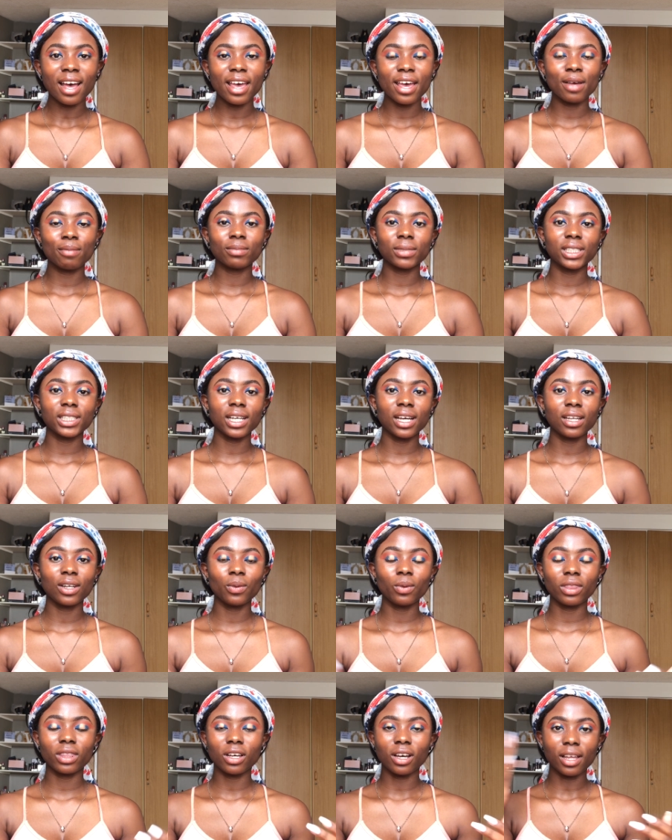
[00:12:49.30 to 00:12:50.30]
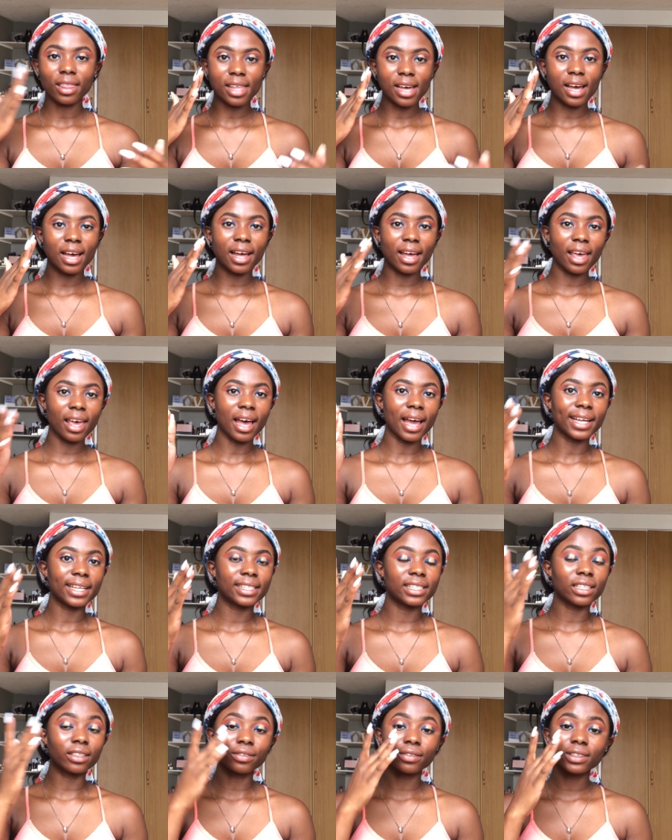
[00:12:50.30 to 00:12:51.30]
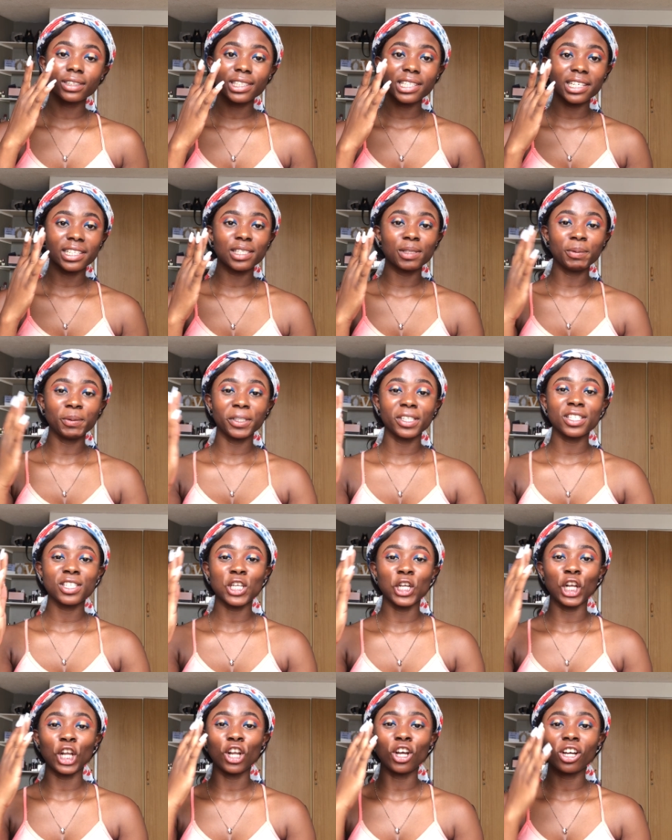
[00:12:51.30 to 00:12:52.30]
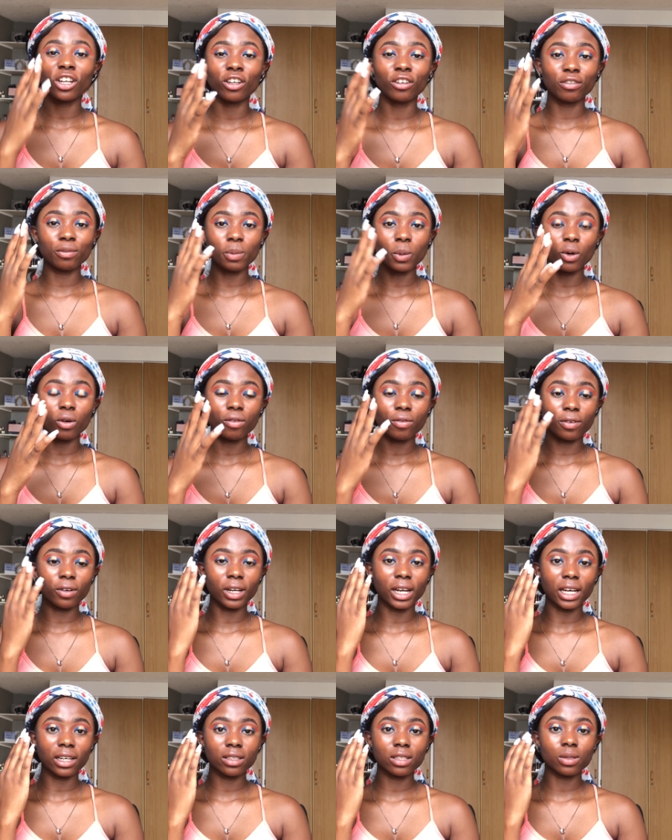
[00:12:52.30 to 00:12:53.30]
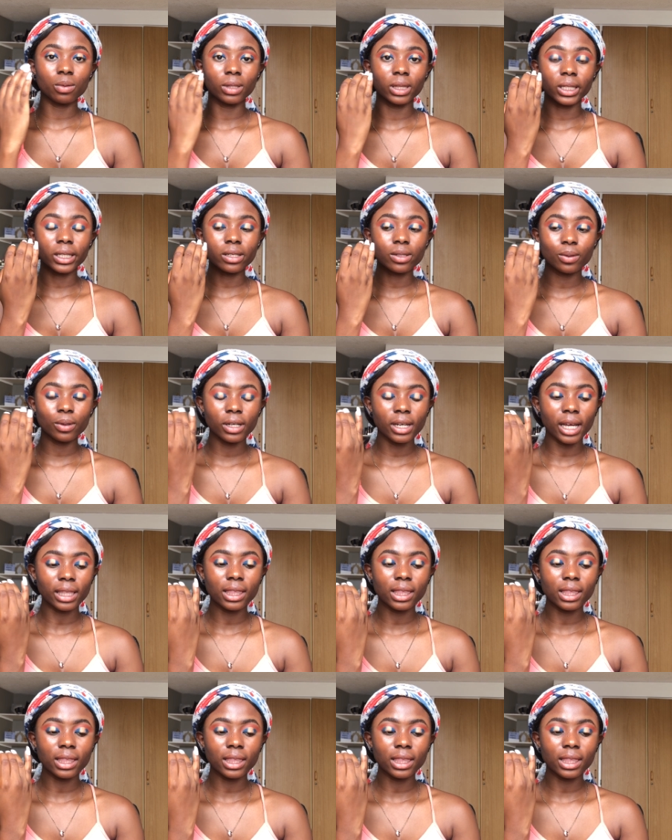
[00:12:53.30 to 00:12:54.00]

I am done with the other eye. I definitely experienced a lot of more fallouts with this one.